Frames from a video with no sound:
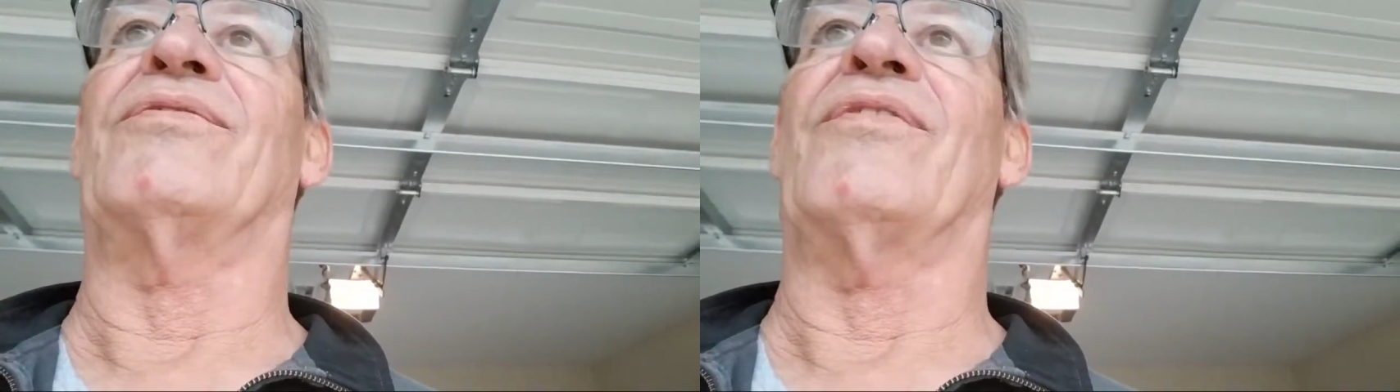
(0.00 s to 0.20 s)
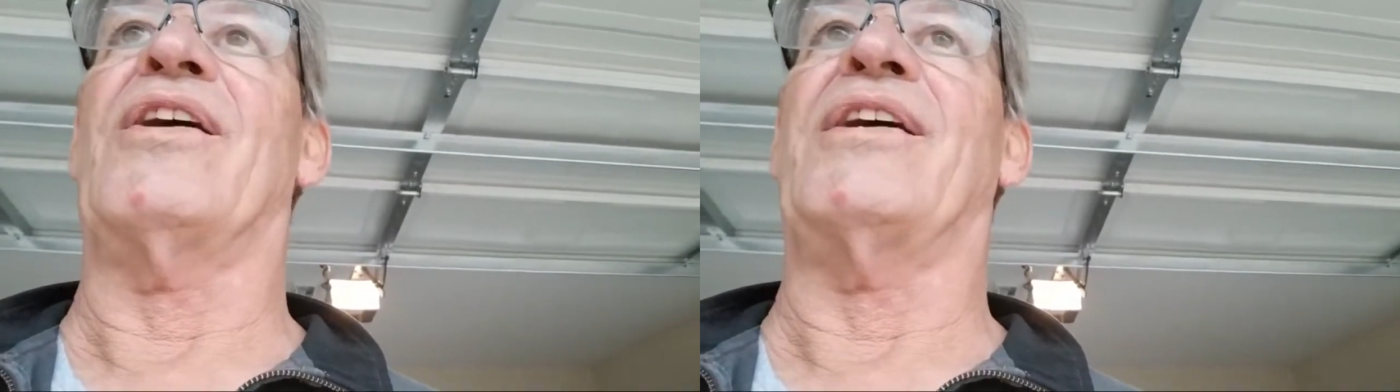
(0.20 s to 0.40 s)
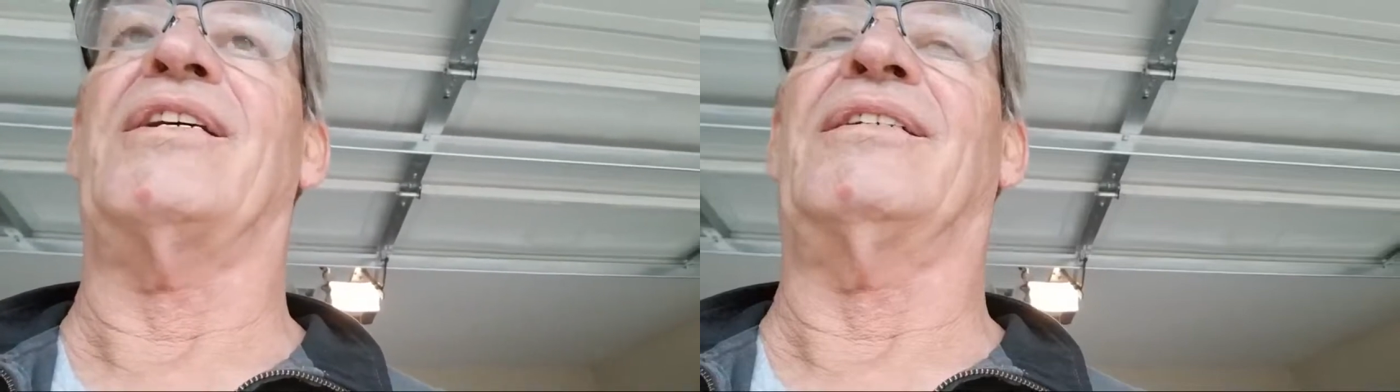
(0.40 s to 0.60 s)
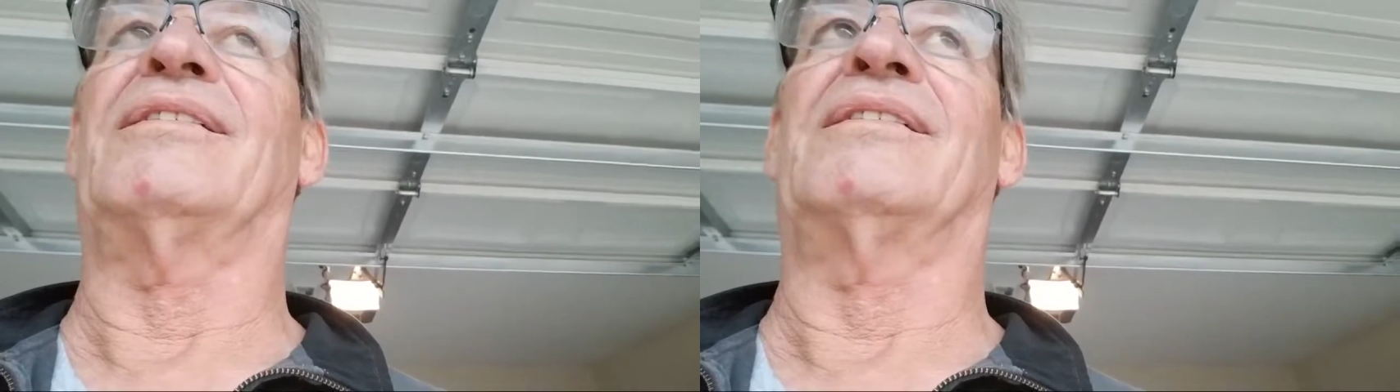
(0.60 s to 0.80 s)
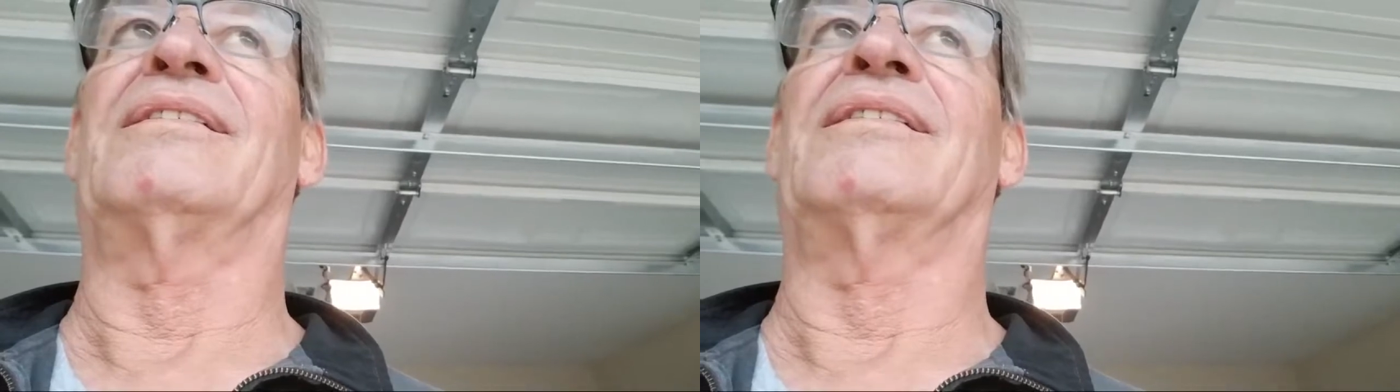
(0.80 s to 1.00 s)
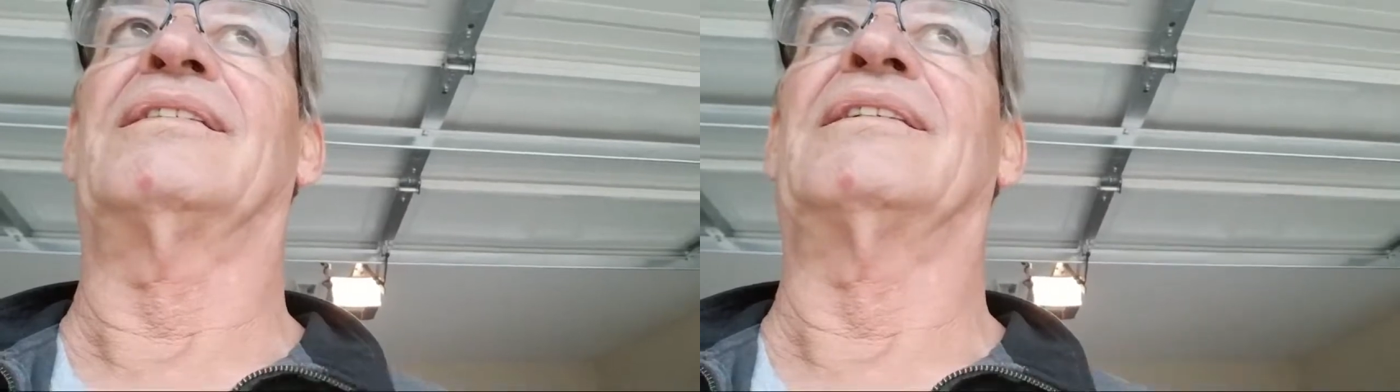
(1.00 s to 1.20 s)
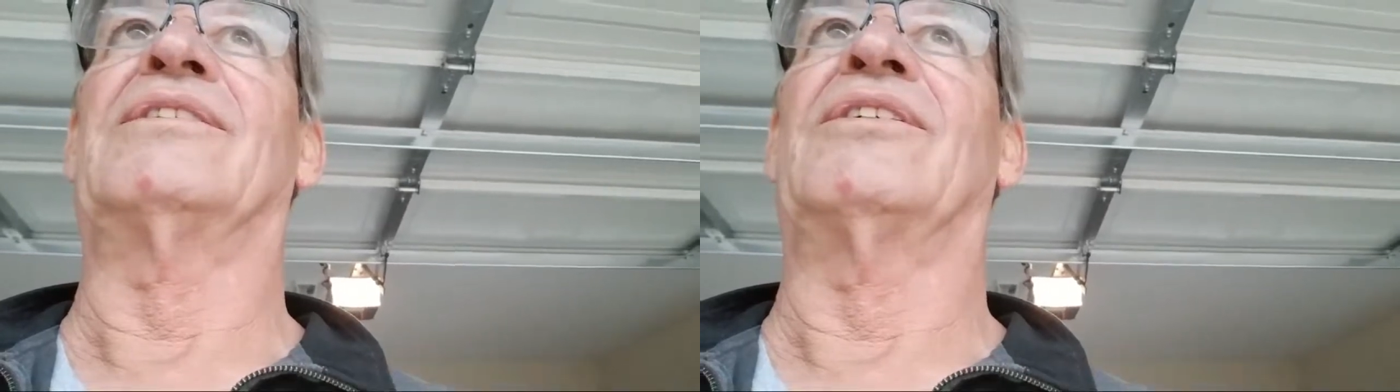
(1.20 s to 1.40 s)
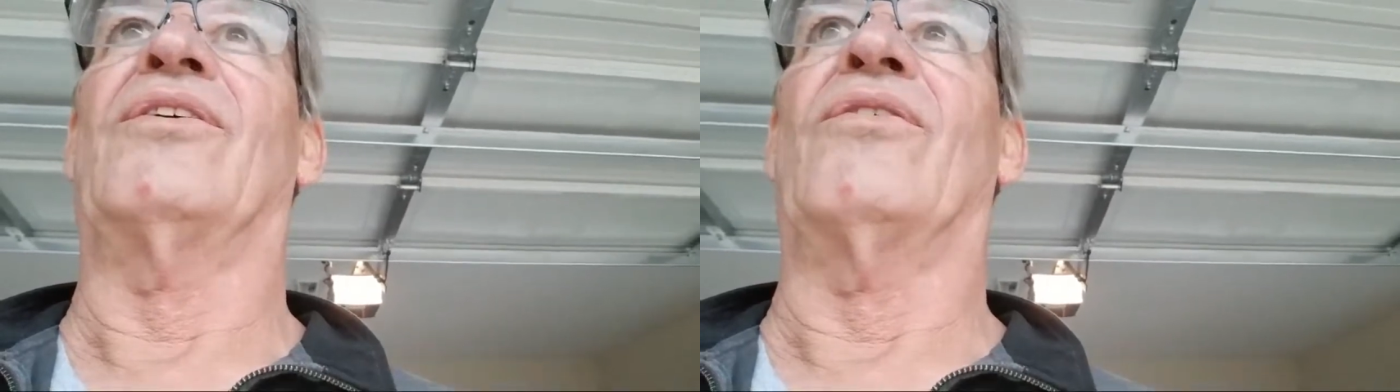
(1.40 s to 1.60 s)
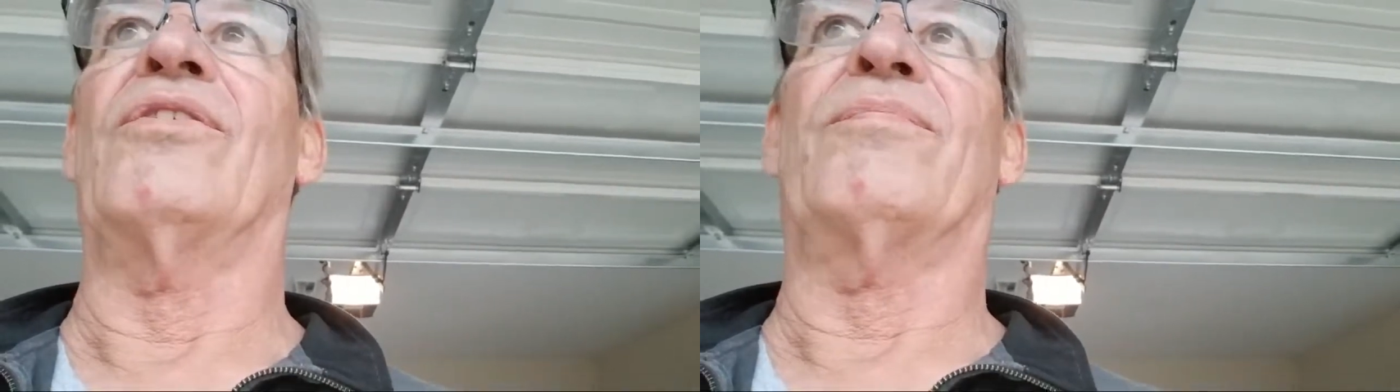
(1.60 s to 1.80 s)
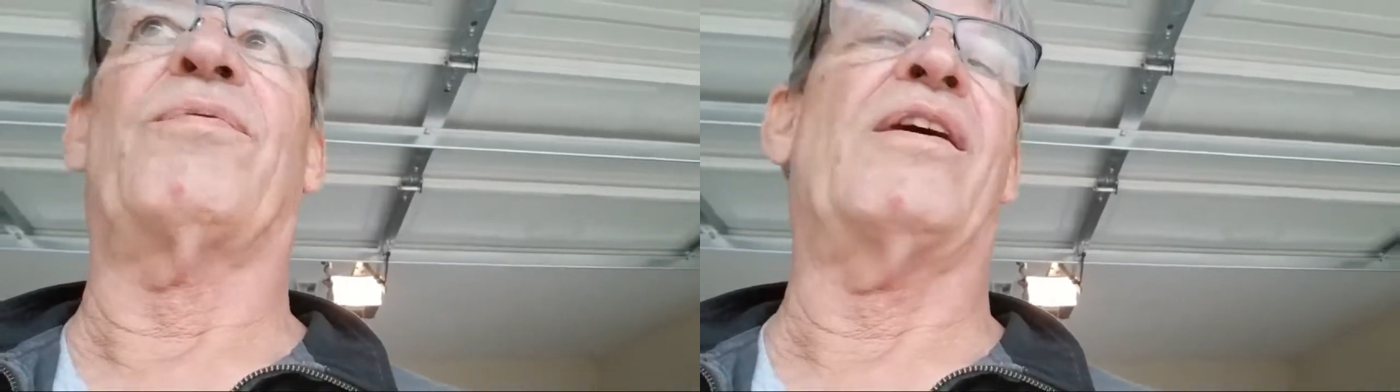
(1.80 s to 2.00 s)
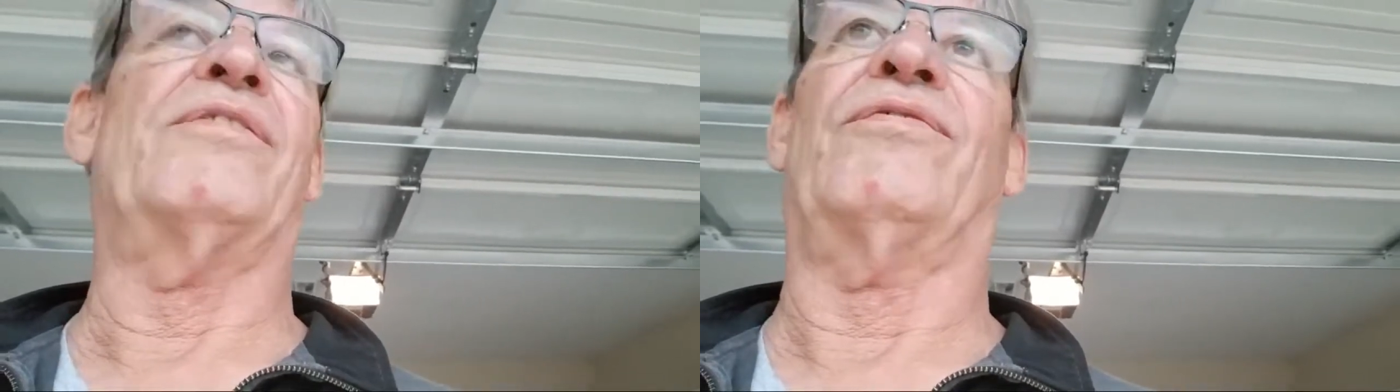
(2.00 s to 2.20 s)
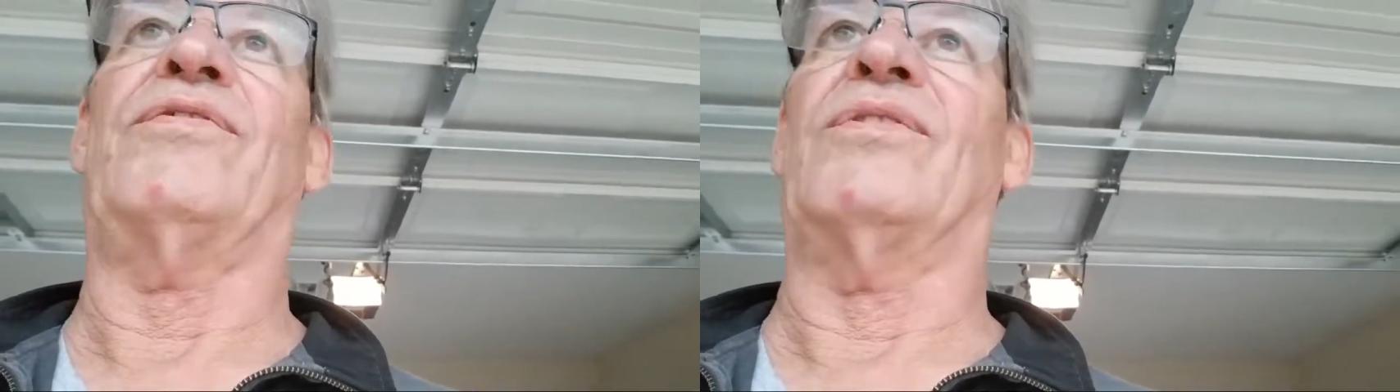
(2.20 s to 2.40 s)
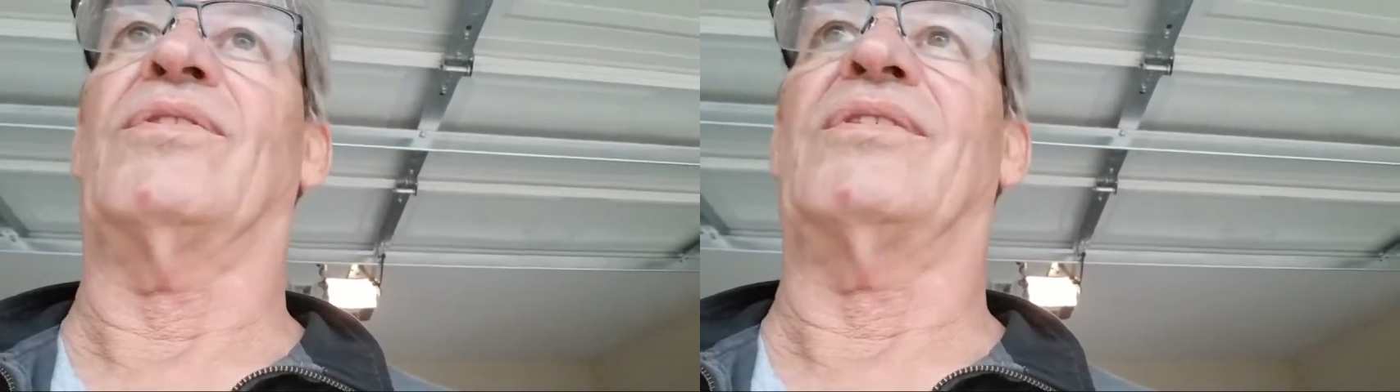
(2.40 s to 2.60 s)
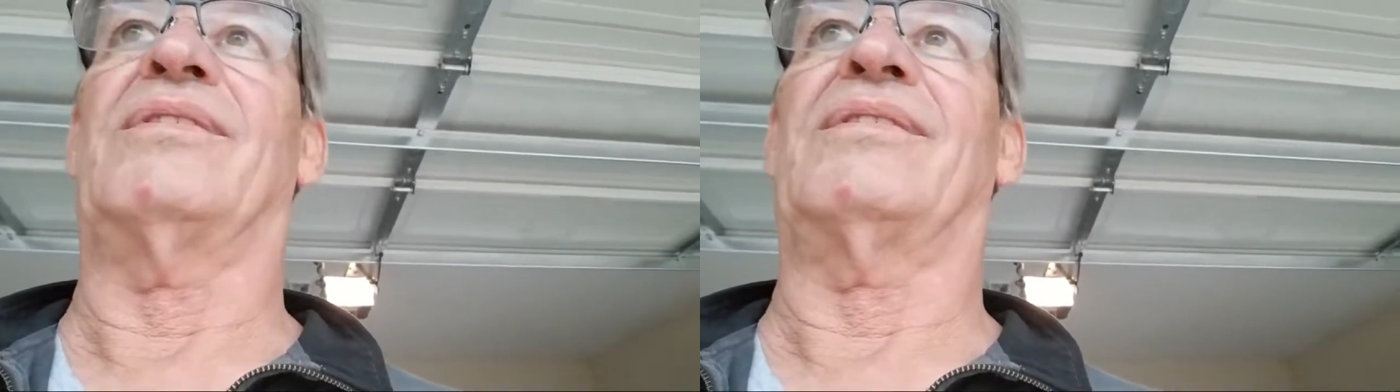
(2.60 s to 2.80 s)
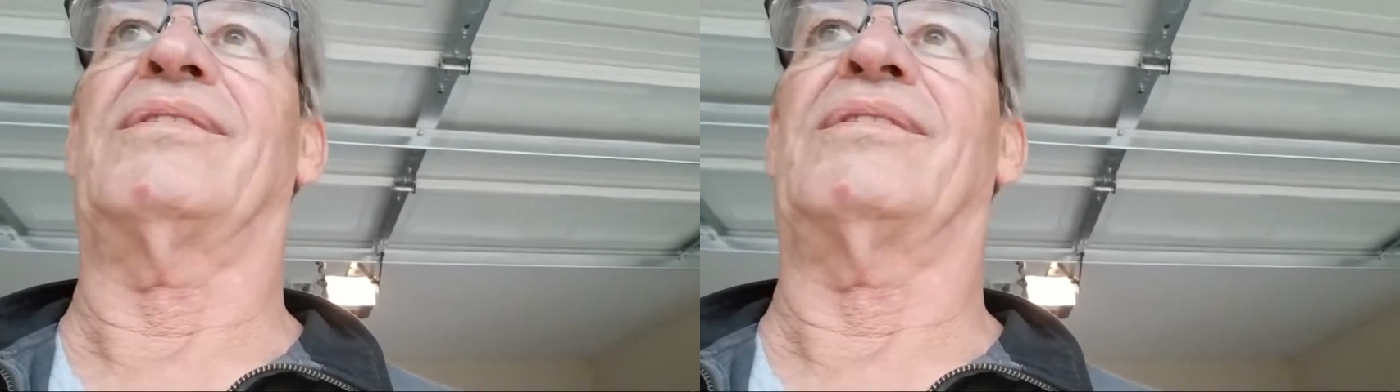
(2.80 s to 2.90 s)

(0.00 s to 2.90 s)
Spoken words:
freight, or the price of fuel,